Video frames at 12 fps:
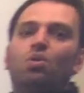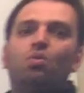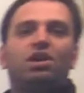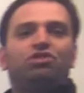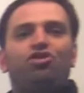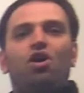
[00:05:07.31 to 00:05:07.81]

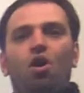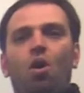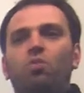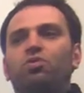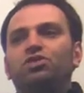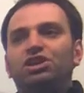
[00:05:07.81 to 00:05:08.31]
which
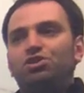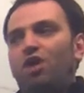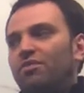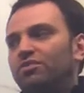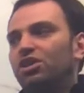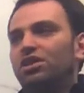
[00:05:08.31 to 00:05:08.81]
hopefully you
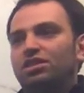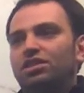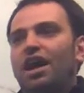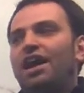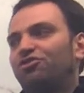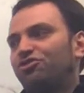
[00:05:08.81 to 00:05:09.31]
have not
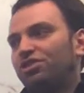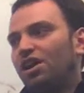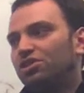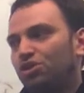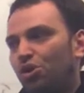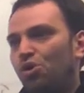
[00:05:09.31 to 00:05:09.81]
touched
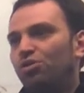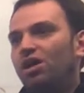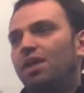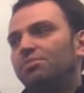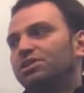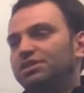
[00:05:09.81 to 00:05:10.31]
at all
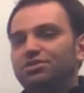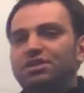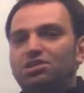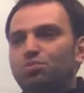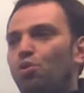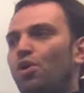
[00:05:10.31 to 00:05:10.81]
up until
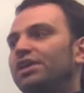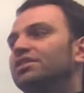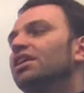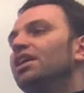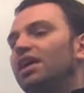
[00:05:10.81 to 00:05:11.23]
that point,